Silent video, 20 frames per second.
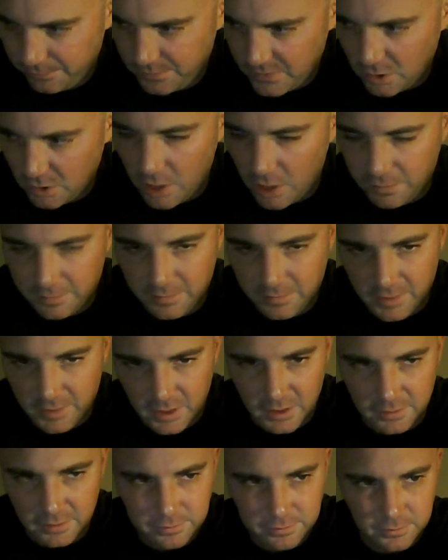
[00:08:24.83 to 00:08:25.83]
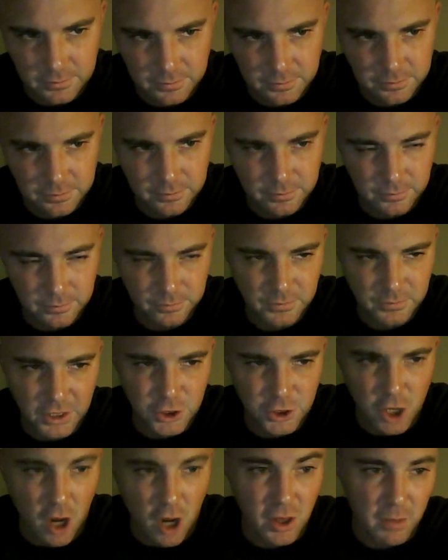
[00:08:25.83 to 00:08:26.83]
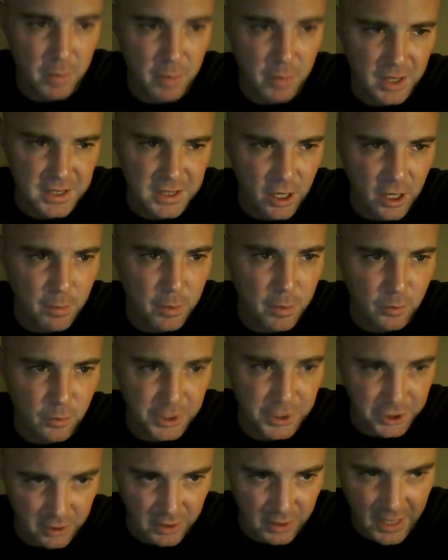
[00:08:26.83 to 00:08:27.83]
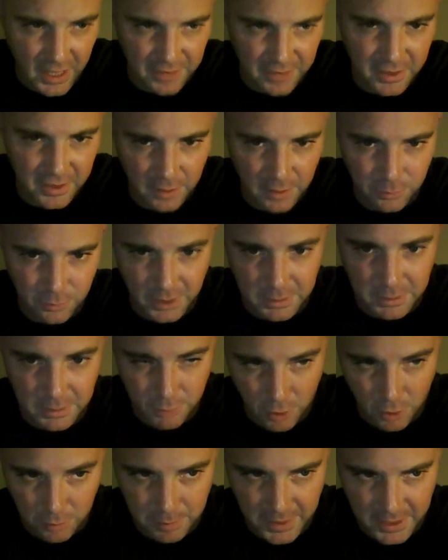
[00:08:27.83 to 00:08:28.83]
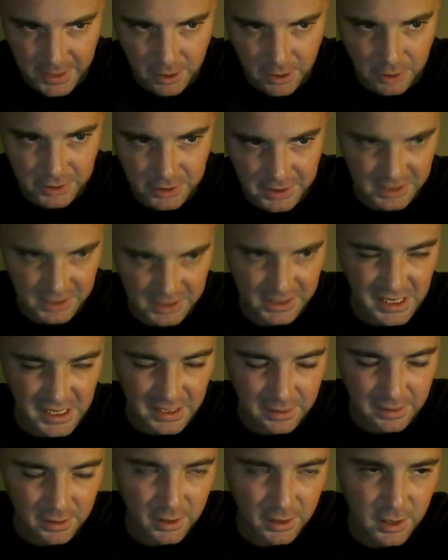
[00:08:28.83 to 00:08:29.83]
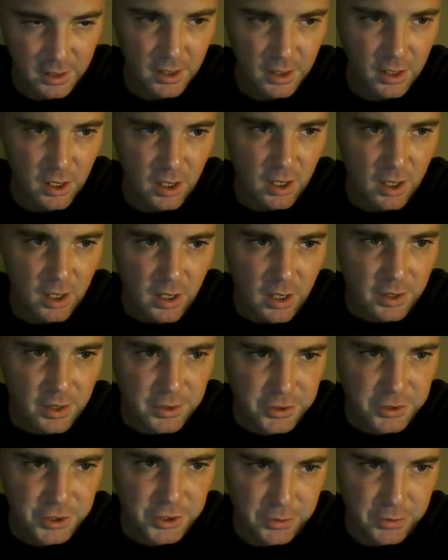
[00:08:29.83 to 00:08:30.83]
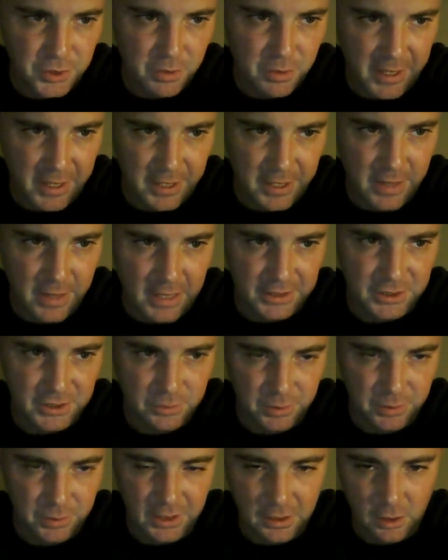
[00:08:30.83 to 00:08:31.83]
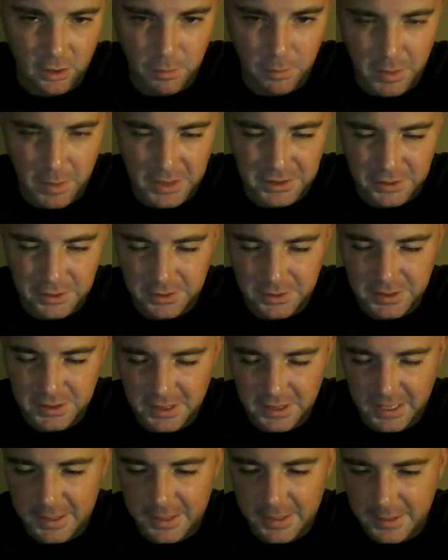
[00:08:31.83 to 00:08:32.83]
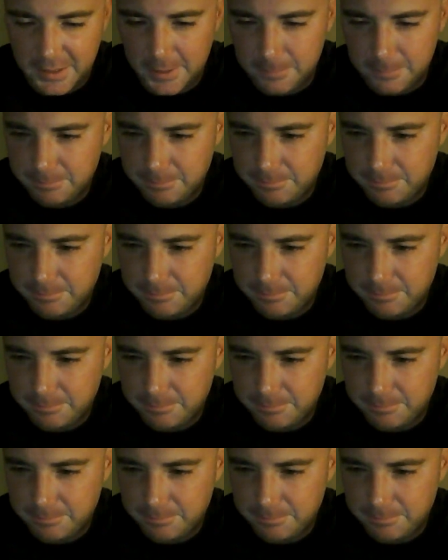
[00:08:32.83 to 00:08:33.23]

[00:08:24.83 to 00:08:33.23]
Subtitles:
off of John LeBon's help originally, and then I really broke big onto the scene due to my interactions with the Globebusters. And